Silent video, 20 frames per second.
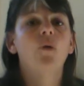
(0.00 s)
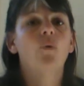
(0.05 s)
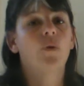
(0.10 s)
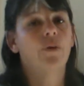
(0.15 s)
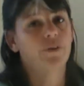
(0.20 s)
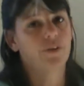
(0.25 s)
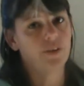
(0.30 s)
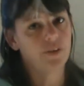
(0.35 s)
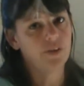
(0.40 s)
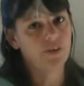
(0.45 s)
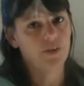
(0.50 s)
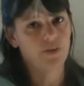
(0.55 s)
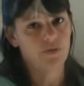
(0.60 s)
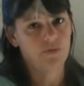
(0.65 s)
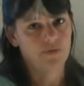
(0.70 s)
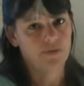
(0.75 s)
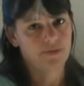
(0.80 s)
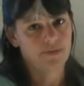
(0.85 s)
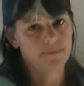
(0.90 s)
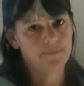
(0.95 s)
Well, good
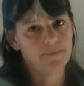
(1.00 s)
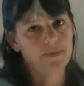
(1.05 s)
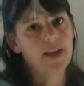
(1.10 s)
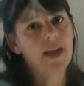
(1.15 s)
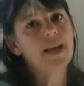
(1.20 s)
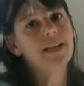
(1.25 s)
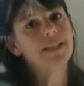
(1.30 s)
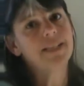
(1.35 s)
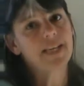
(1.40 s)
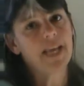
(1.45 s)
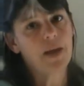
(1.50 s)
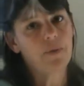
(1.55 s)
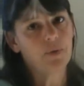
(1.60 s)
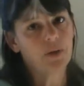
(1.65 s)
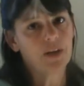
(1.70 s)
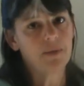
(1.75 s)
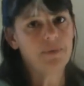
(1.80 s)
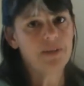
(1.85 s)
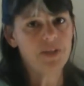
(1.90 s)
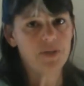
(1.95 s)
news. Today we're
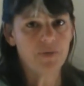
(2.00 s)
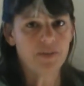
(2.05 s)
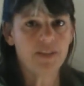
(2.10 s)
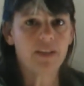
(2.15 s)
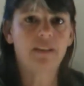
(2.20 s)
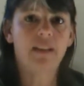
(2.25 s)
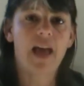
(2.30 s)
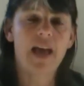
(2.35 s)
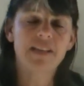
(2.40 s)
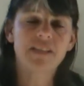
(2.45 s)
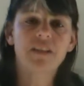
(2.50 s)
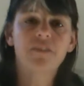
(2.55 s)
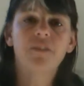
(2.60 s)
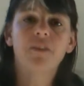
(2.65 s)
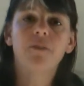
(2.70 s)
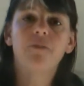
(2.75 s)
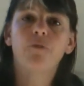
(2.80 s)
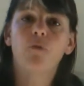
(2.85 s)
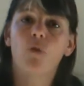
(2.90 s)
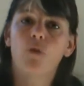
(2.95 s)
going to be doing the last of
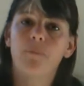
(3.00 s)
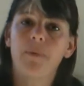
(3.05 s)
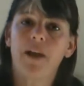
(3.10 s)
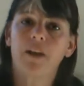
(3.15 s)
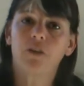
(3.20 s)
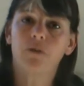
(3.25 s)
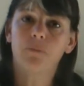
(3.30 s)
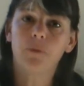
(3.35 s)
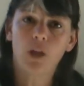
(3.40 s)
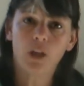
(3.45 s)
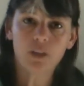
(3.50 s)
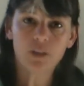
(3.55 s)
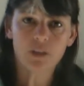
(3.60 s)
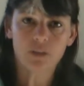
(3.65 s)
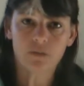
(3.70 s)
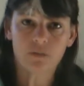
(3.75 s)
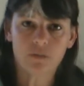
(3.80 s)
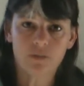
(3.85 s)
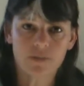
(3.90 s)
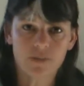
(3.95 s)
our four
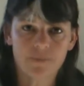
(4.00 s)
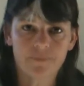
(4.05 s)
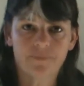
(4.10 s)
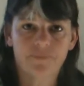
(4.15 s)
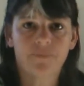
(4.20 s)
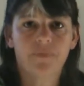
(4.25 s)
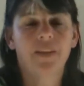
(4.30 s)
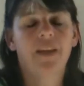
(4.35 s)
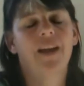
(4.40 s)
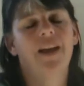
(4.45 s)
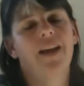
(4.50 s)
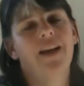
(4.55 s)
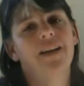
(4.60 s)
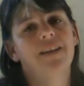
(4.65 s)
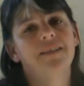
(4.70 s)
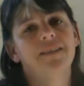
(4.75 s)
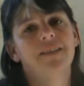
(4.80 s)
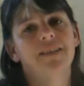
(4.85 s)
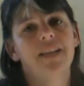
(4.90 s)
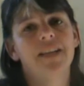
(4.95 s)
macromolecules.
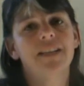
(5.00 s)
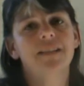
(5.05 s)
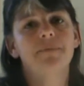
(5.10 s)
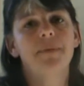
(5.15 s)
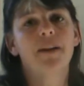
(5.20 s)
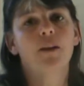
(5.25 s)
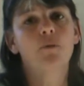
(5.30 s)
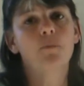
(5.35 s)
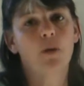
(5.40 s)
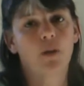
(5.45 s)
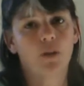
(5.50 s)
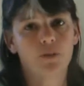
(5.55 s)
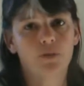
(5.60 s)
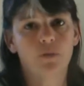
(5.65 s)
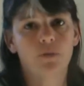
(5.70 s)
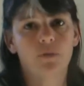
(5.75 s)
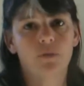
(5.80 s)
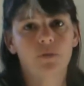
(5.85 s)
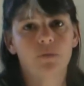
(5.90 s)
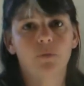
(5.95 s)
And today's
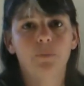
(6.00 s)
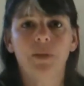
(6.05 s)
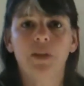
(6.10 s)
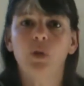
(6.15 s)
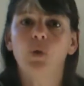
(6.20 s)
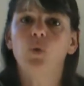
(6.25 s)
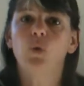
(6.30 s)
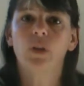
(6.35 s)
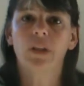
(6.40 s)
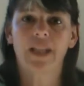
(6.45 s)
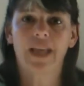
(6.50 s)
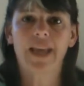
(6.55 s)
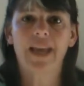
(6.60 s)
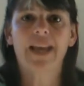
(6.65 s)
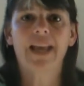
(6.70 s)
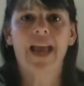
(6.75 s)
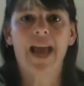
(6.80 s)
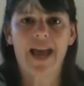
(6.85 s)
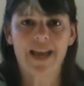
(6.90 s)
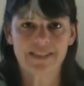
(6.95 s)
macromolecule will be
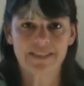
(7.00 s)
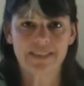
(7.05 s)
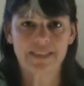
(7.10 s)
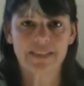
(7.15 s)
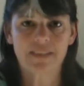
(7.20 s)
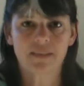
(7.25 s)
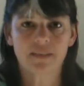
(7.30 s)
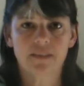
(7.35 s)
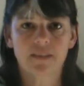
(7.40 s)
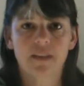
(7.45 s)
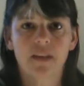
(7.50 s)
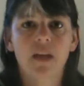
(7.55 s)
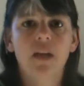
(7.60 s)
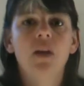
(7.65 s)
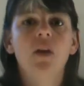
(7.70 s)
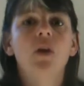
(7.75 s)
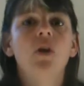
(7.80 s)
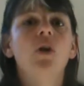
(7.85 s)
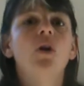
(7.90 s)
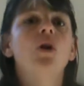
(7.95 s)
nucleic acids.
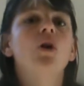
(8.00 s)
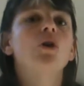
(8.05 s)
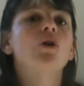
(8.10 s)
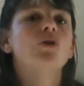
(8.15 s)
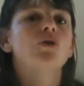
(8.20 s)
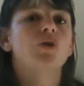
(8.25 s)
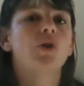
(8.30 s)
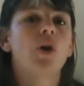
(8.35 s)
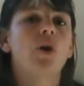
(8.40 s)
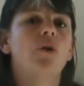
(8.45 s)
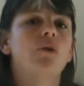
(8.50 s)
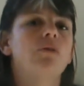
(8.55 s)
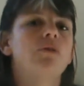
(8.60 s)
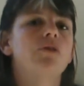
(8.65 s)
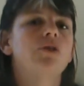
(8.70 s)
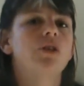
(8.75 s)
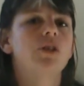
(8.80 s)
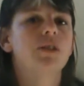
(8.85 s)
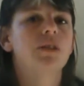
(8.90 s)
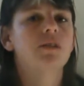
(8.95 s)
So,
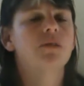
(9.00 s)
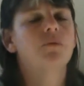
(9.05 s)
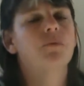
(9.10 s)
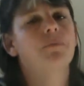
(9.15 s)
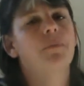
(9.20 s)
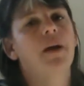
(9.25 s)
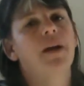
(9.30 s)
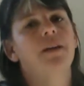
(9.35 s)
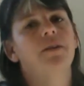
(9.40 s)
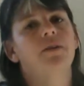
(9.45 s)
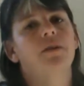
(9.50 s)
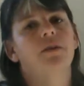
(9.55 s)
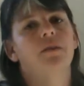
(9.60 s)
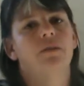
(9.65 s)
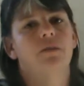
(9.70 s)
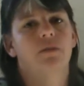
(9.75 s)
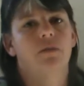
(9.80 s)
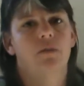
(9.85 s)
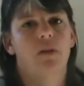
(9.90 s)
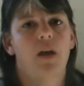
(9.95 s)
just as a reminder
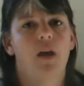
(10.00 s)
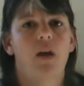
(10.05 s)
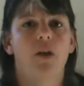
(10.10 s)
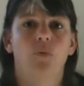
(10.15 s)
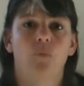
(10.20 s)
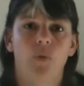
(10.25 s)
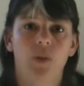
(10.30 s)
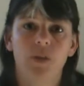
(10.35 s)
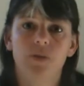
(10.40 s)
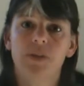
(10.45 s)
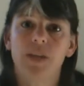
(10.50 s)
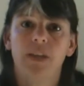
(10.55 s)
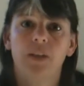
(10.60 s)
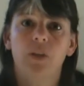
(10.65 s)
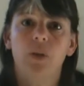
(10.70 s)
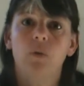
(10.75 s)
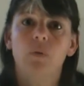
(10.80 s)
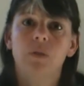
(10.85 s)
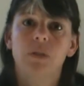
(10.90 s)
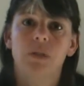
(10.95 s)
on what you take
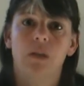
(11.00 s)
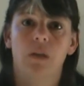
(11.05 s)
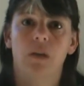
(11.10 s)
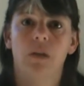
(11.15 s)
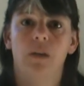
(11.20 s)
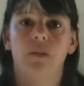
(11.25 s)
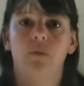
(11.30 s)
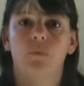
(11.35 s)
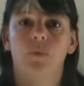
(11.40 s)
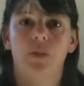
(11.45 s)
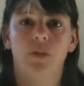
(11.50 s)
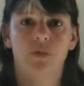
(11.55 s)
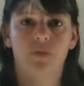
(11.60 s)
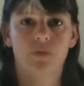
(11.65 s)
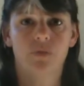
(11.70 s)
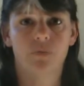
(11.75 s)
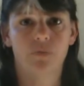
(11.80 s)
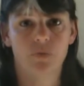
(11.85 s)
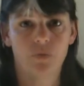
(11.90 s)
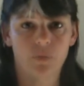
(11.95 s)
notes on when you're
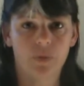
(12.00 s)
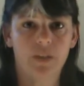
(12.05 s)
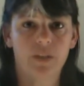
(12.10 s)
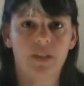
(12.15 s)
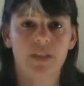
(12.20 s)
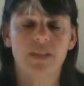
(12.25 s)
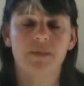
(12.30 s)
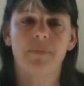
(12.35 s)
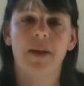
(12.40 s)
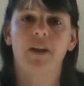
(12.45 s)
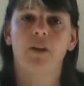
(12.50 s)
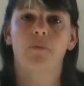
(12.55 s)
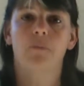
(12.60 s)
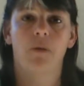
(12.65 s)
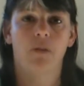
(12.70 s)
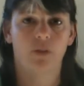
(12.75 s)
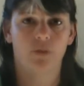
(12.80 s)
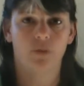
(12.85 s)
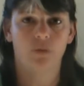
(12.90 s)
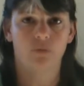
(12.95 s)
doing these
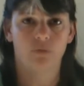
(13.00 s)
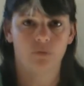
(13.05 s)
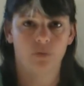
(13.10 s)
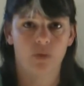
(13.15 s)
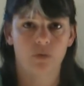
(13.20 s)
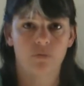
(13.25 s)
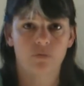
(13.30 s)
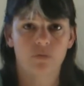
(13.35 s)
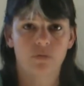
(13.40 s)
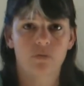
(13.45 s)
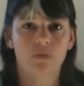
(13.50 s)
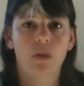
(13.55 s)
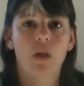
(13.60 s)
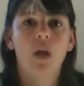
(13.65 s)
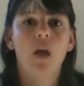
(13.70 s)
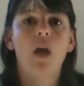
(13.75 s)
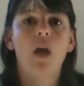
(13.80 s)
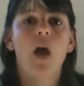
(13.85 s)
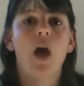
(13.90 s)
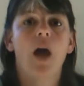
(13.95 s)
macromolecule notes,
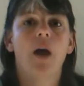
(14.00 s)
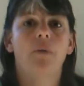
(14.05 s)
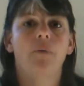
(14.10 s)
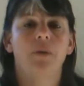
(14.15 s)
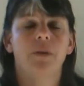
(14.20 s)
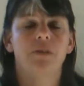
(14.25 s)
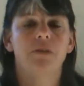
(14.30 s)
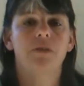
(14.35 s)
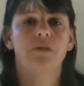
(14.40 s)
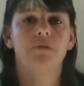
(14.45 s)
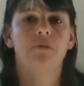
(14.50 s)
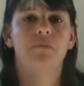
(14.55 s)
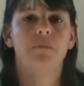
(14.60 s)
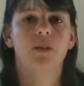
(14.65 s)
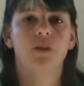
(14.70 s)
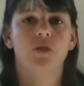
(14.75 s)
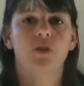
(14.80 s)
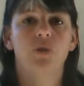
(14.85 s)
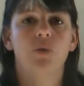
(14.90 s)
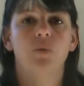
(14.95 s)
I want to
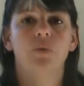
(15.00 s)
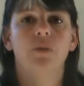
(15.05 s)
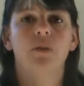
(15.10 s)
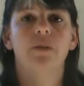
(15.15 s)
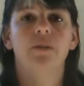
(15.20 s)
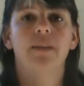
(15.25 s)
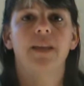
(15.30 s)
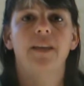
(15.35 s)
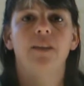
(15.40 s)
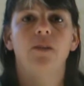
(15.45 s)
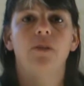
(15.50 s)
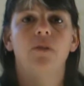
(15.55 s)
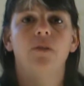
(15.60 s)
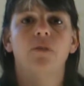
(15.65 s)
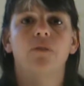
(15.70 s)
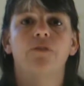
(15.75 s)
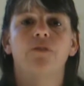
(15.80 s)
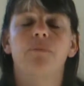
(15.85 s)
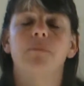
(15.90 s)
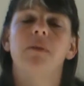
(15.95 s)
make sure that
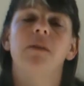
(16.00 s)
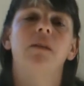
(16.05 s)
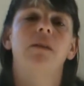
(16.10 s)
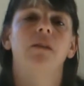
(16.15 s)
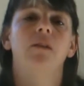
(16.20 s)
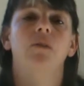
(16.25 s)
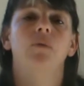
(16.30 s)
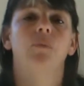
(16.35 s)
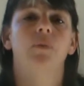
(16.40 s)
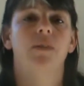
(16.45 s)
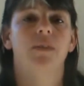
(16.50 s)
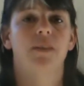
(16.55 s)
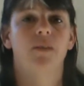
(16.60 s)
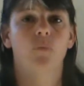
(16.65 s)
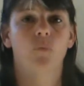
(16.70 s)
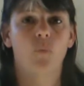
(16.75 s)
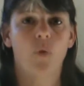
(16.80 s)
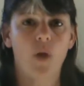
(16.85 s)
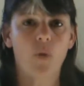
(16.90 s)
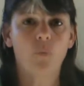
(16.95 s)
you're familiar with
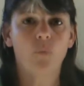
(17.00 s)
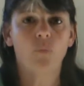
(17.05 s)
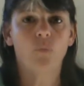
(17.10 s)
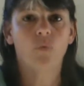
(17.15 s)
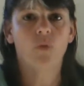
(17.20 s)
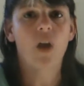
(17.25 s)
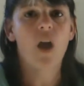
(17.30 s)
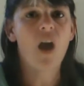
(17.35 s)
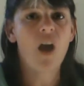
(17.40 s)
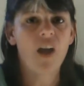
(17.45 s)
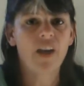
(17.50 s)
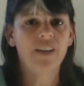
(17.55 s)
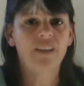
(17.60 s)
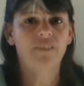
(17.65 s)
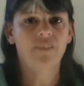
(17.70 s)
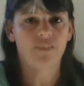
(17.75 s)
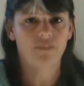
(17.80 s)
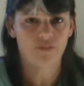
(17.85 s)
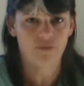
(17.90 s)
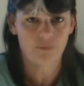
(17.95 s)
it, what kind
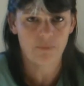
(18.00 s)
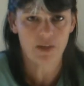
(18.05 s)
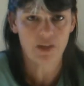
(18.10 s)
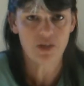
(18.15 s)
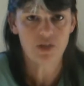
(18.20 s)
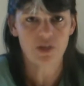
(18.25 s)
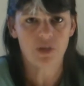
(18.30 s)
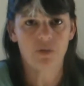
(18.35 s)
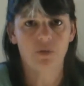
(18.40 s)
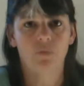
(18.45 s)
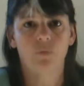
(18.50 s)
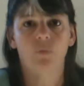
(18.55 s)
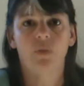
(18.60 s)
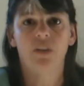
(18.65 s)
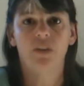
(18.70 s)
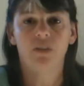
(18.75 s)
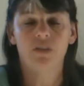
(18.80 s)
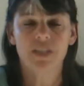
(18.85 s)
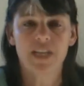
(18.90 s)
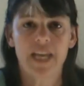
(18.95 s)
of information
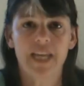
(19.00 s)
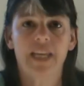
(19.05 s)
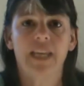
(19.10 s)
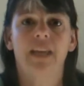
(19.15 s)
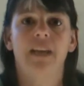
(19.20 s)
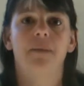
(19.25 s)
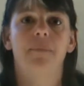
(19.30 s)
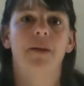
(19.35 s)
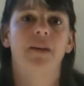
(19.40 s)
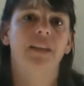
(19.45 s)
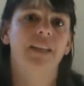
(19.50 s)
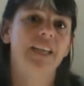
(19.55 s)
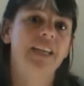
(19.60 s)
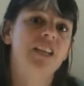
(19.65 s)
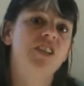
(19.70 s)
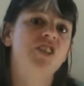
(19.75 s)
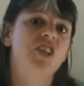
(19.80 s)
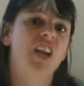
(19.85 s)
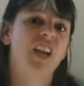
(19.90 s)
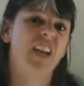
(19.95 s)
we are taking about
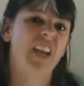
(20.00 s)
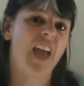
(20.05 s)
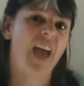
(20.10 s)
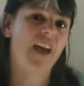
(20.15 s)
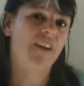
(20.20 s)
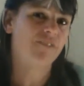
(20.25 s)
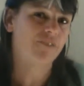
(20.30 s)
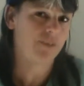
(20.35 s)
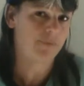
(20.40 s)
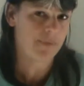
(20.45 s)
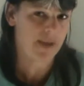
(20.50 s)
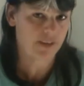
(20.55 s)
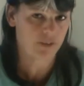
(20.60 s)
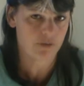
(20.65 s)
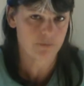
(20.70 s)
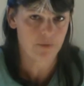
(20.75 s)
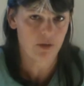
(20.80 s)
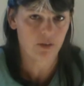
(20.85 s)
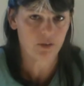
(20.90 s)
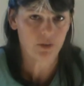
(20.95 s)
each and every
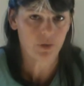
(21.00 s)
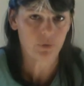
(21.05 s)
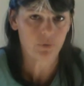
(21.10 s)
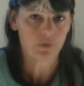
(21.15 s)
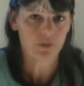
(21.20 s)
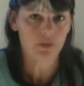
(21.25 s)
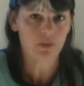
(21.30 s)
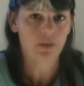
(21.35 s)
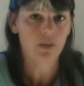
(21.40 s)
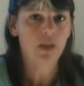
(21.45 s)
macromolecule.